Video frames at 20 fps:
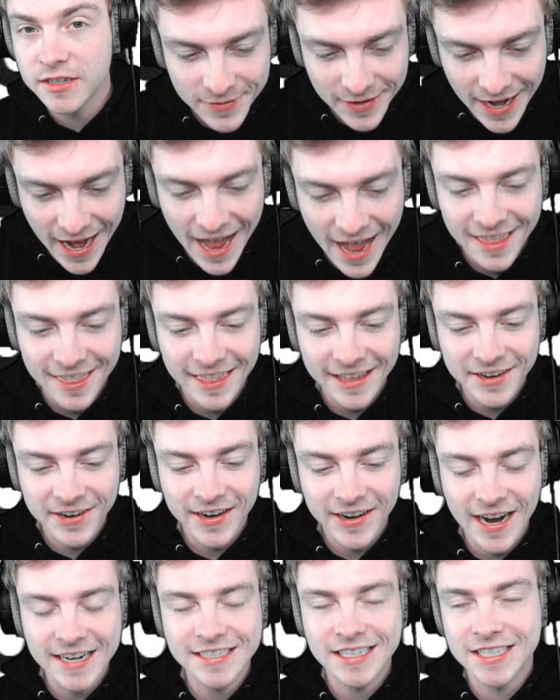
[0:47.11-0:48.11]
But yeah, thank you
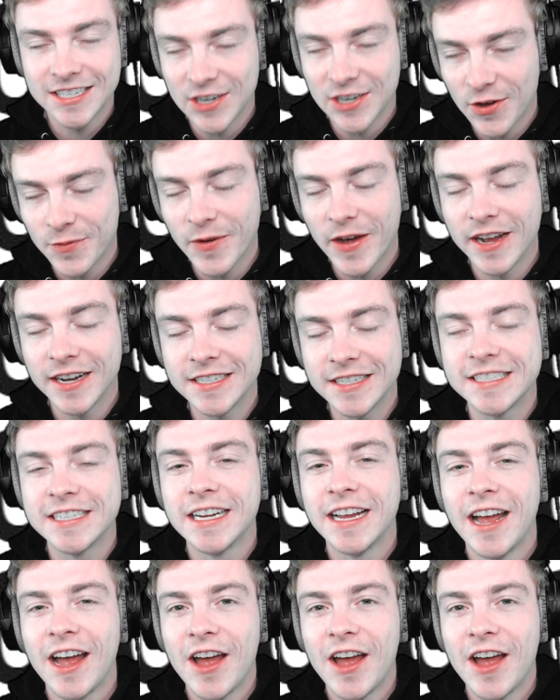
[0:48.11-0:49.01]
guys so much